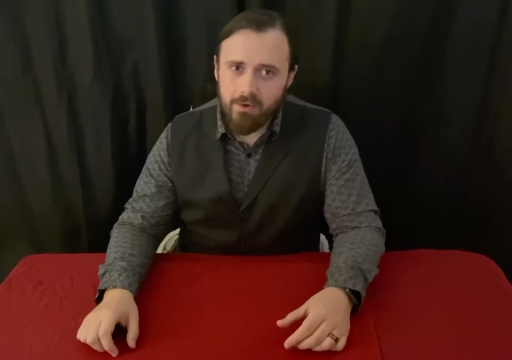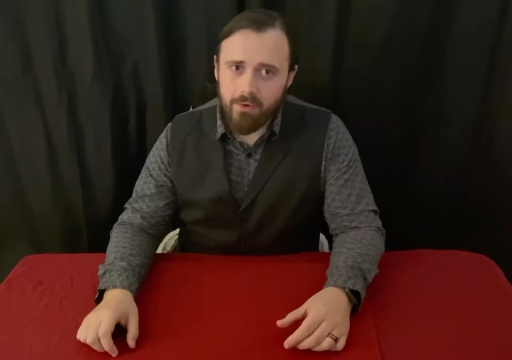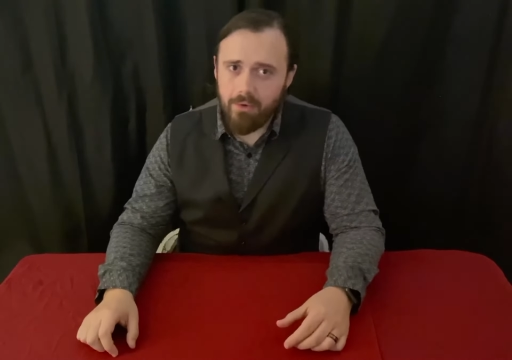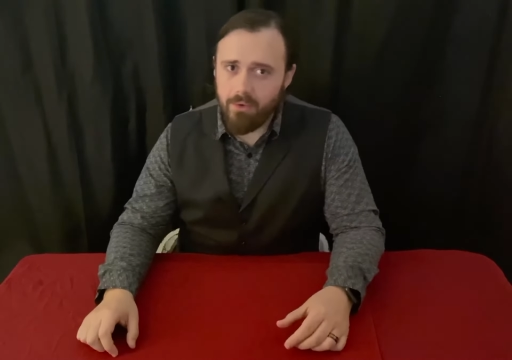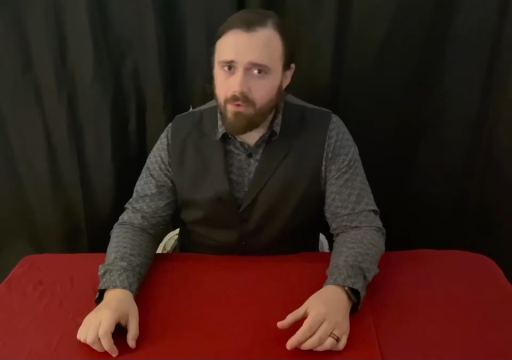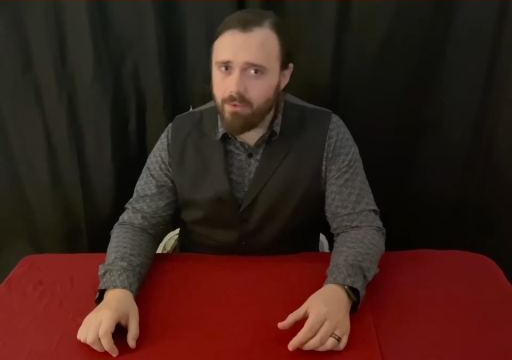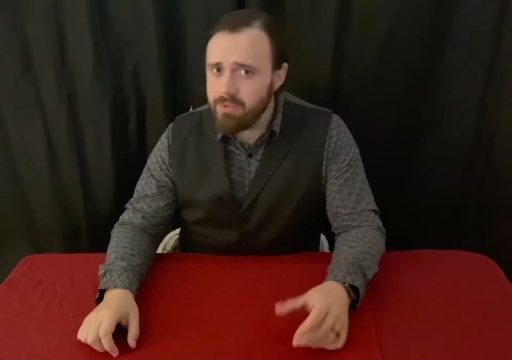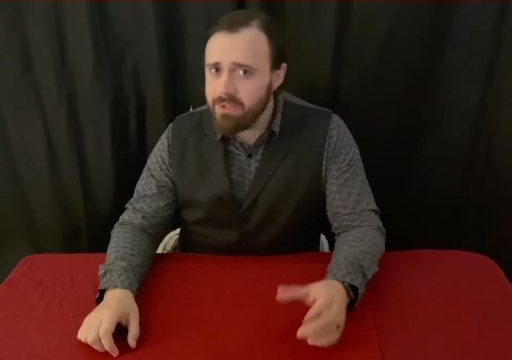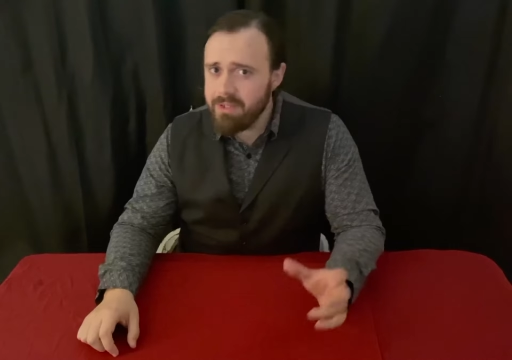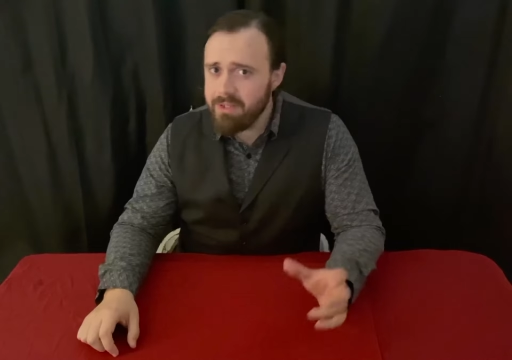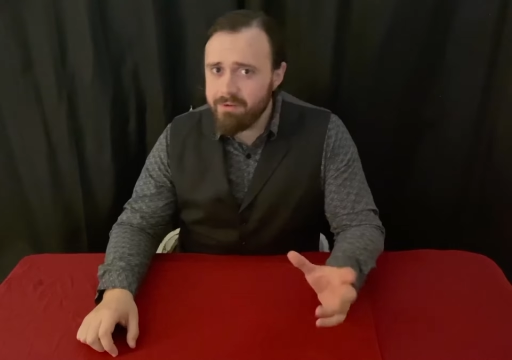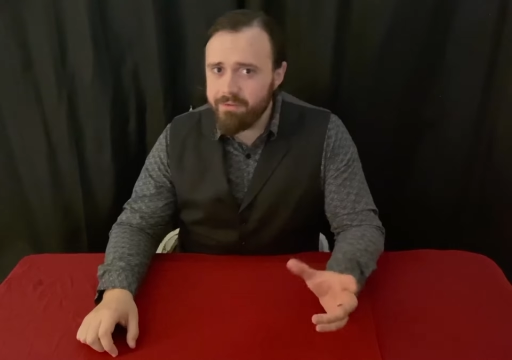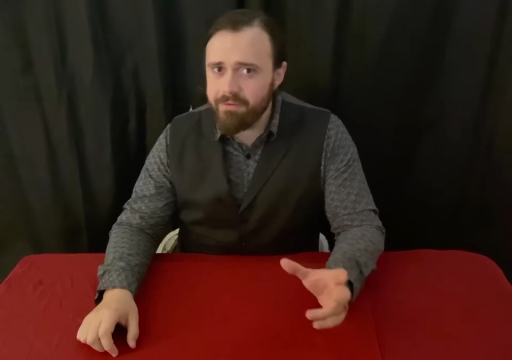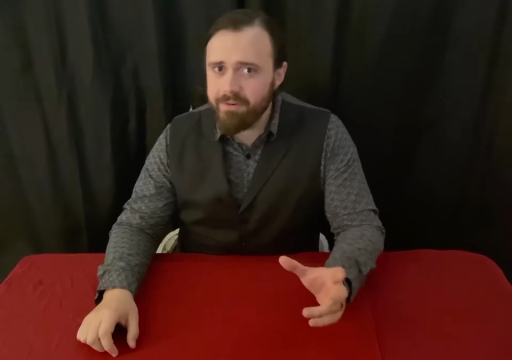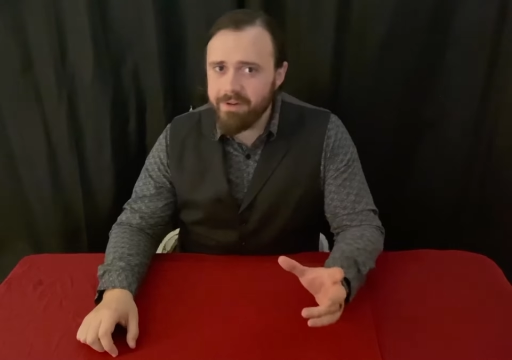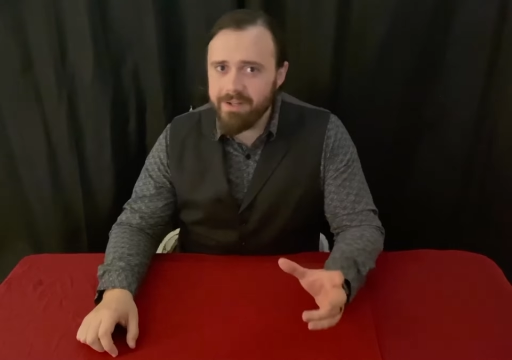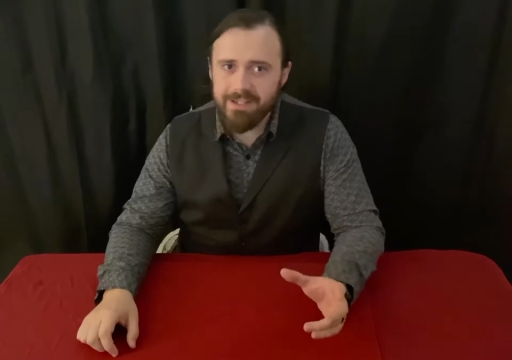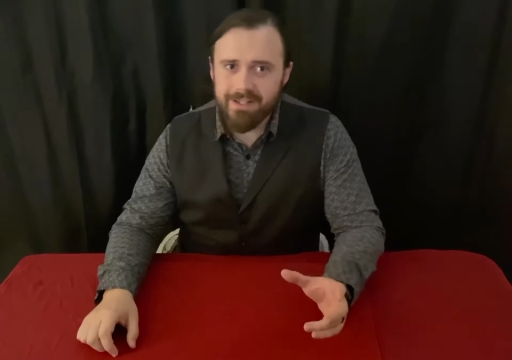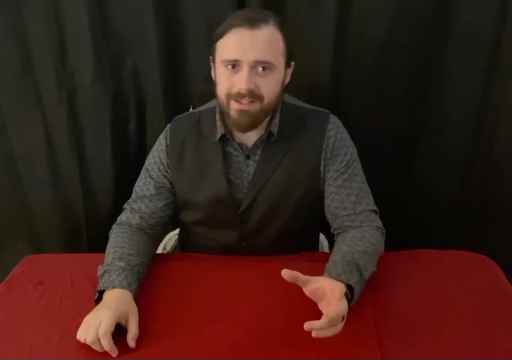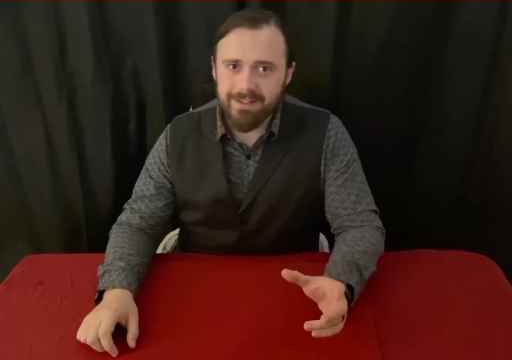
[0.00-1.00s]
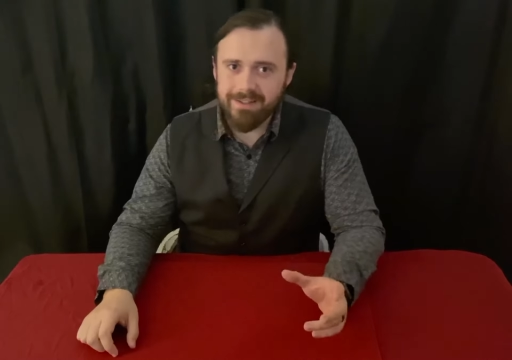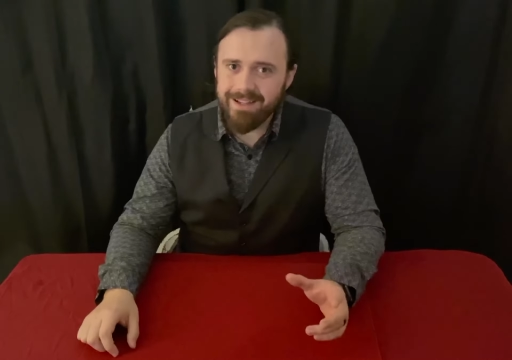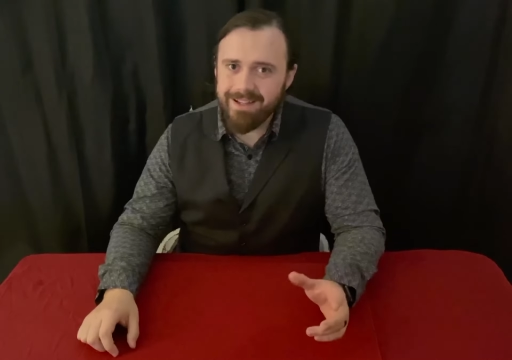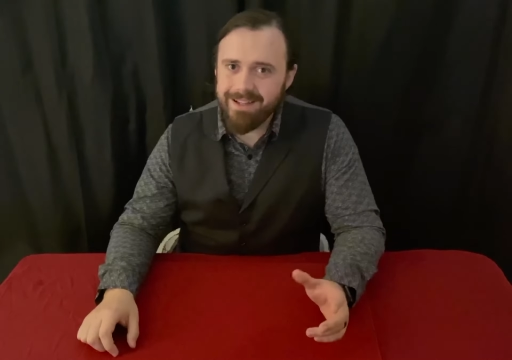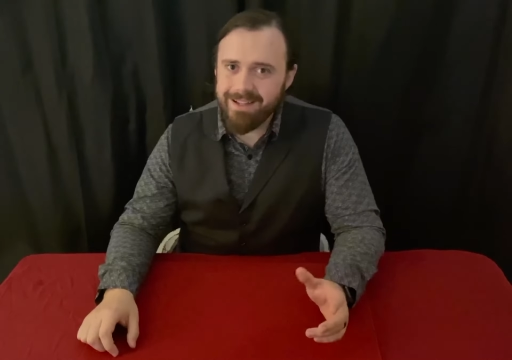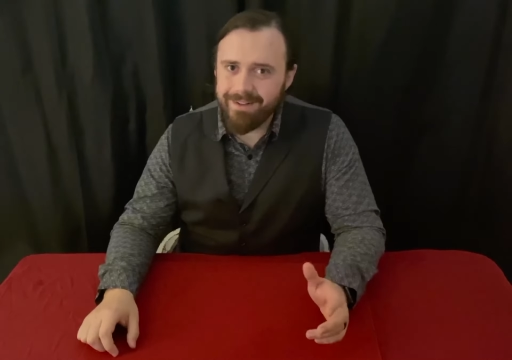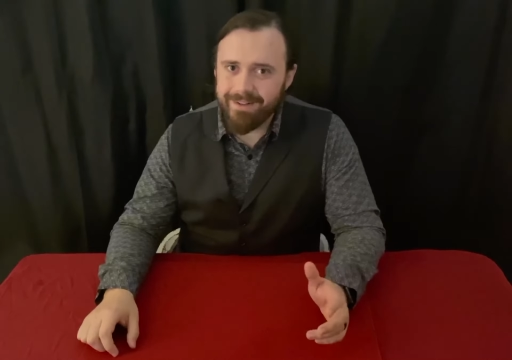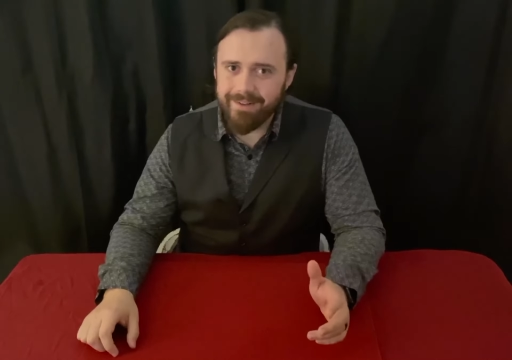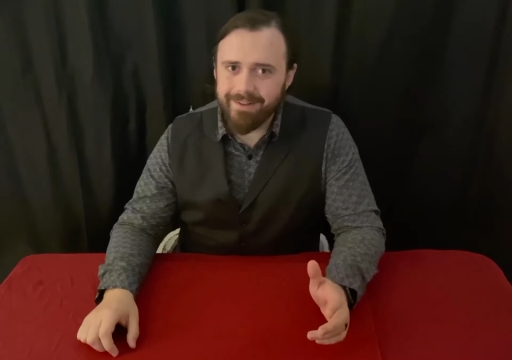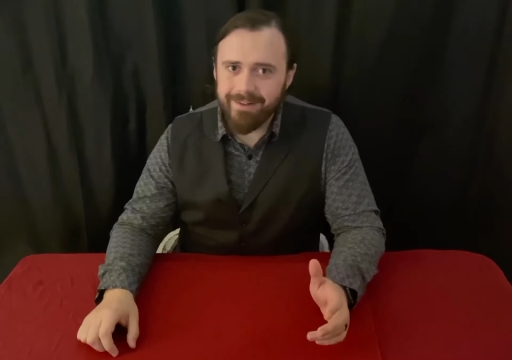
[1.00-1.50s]
only to find it
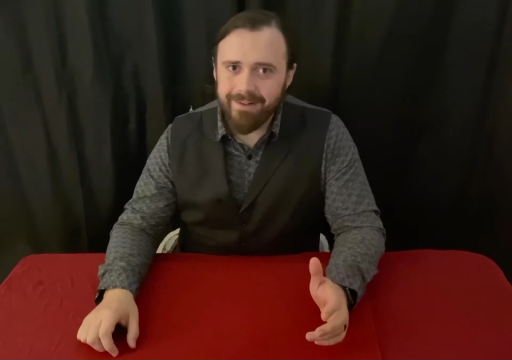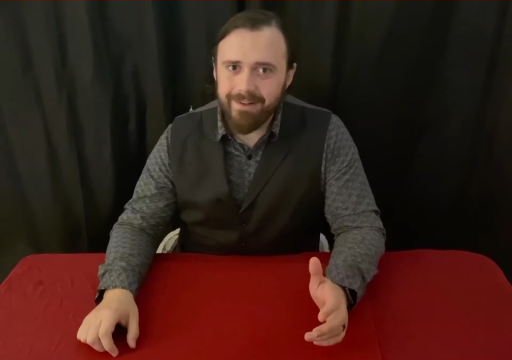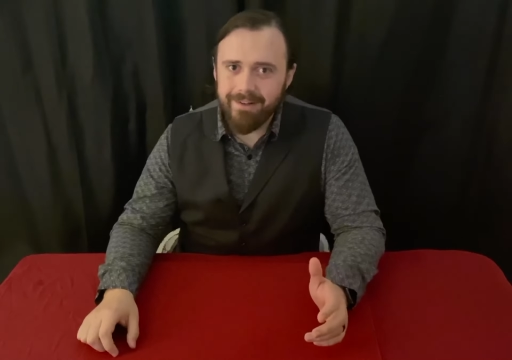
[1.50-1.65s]
later?